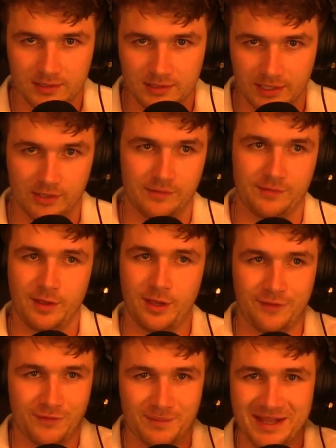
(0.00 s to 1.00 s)
You know,
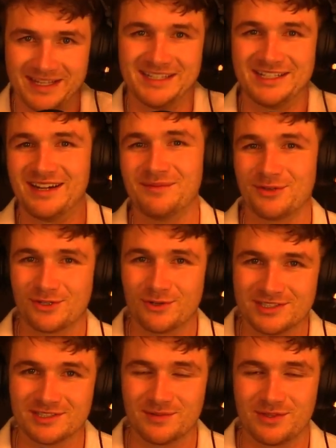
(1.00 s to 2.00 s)
if you're making terrible
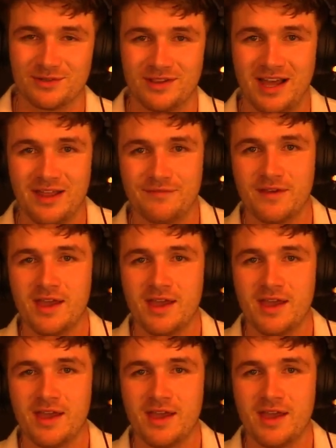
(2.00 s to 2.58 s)
choices with your life